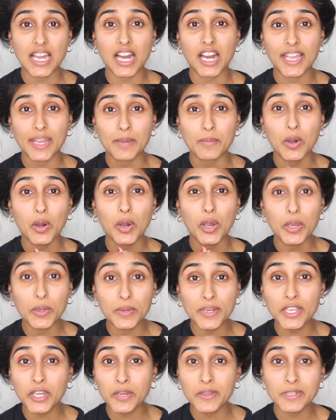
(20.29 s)
I am
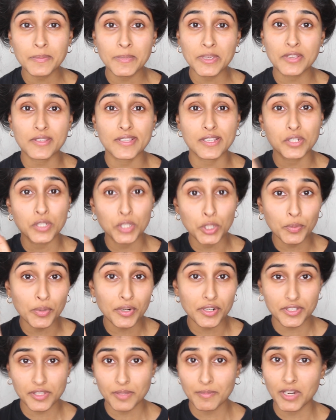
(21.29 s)
only going to be using 2
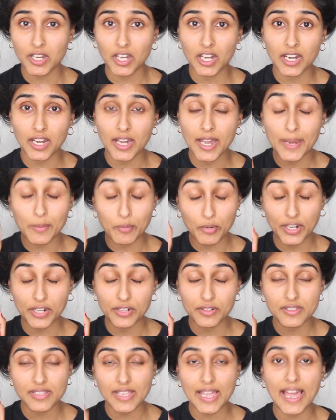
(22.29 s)
products on my
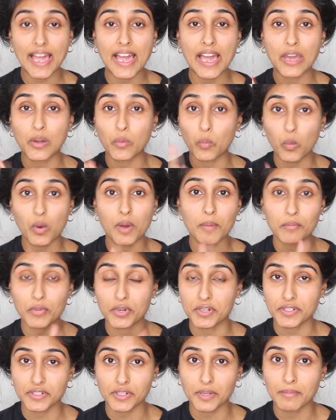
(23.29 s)
eyebrows and 1
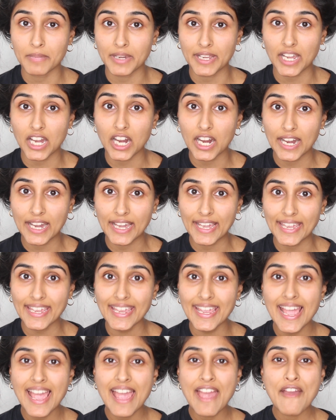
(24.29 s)
product on my
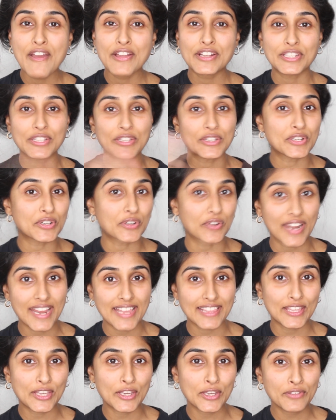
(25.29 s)
eye to
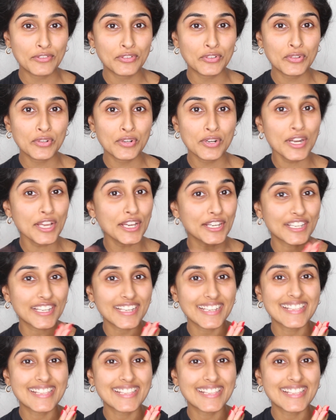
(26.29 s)
create the overall look.